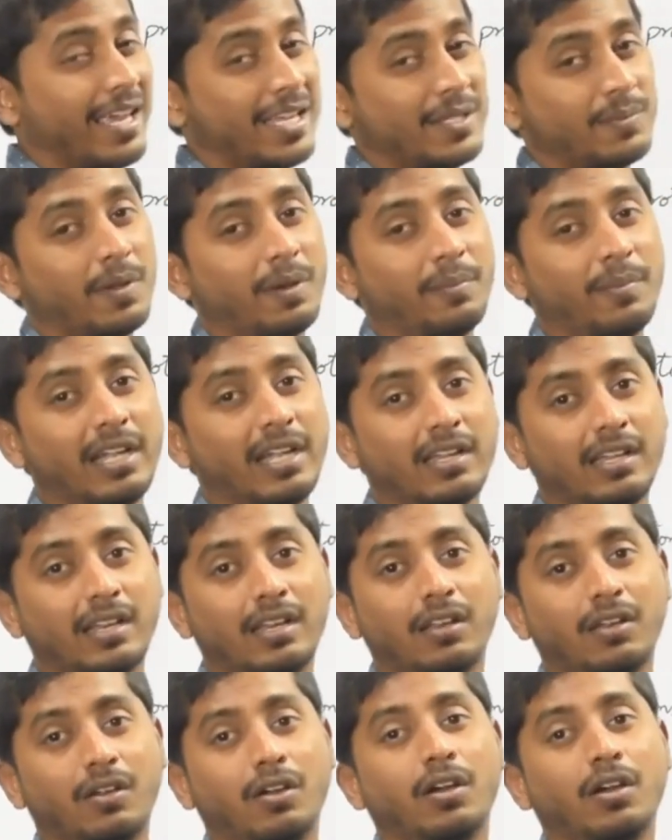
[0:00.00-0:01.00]

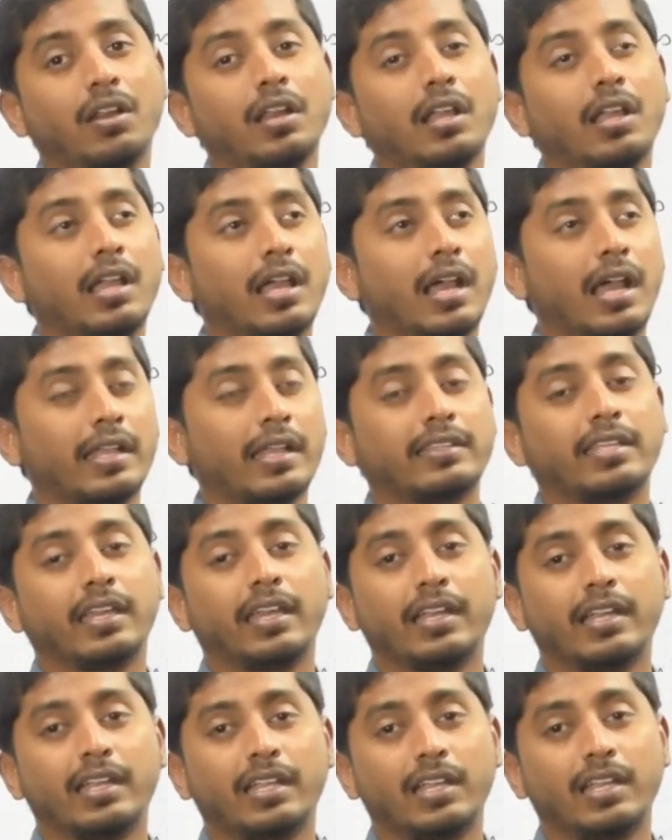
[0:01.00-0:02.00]
experimental or a
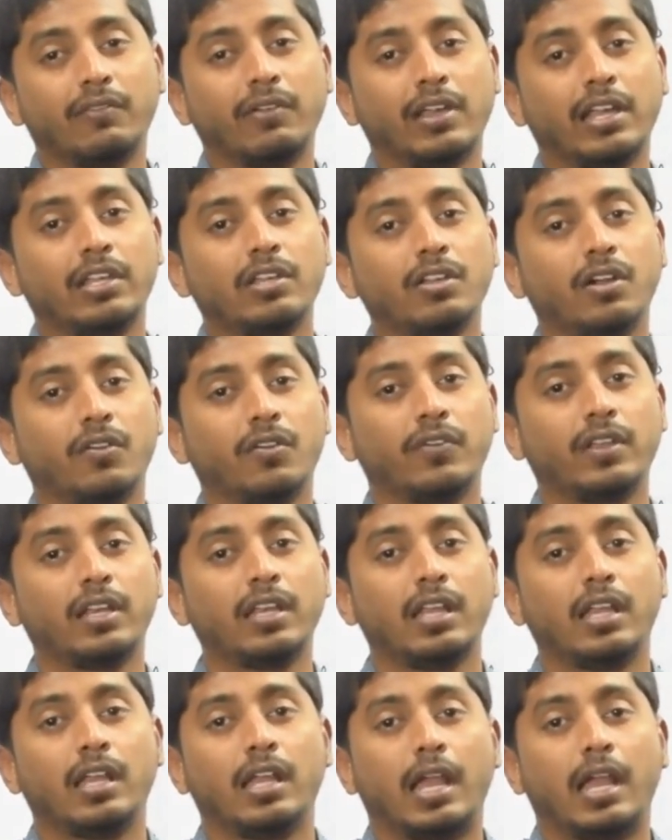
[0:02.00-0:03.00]
theoretical value of an
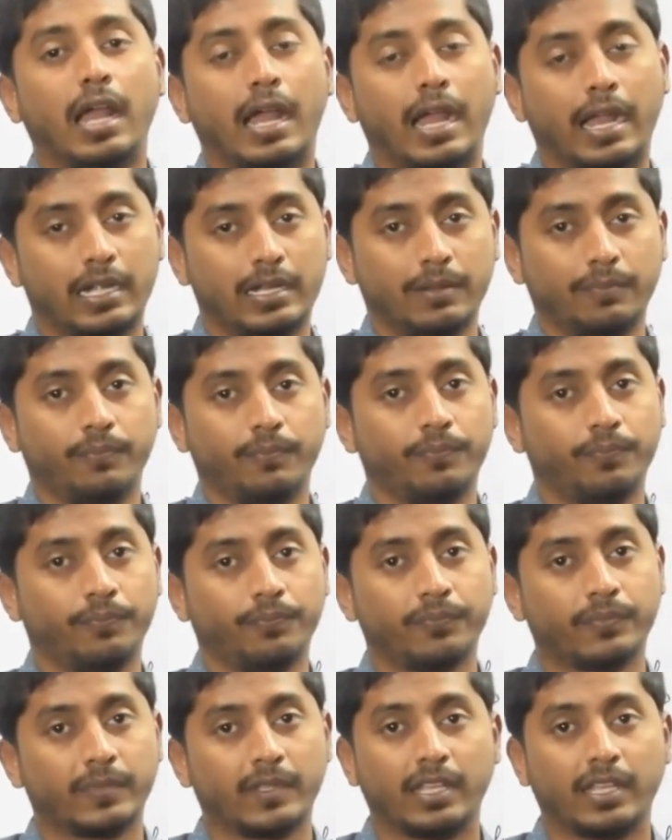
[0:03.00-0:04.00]
atom,
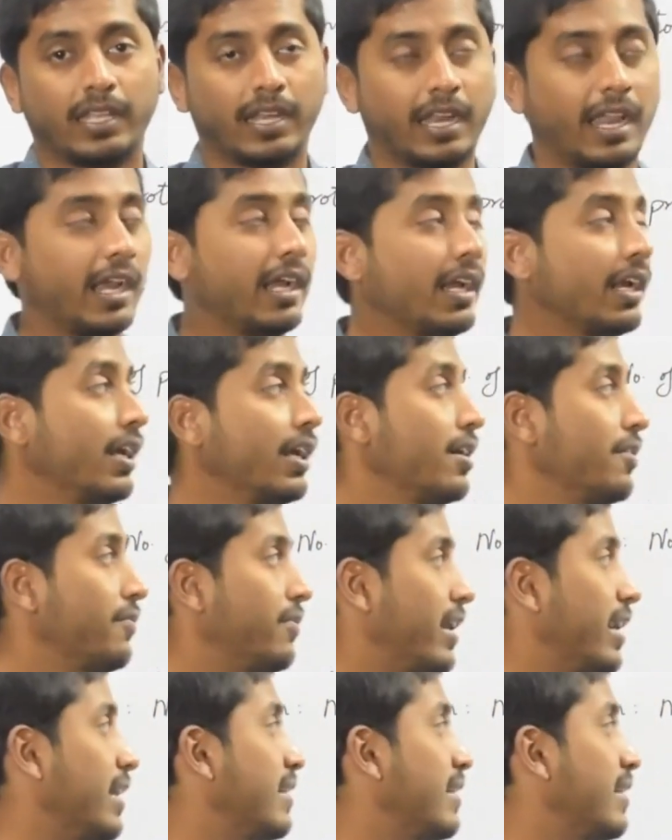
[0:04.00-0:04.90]
right. For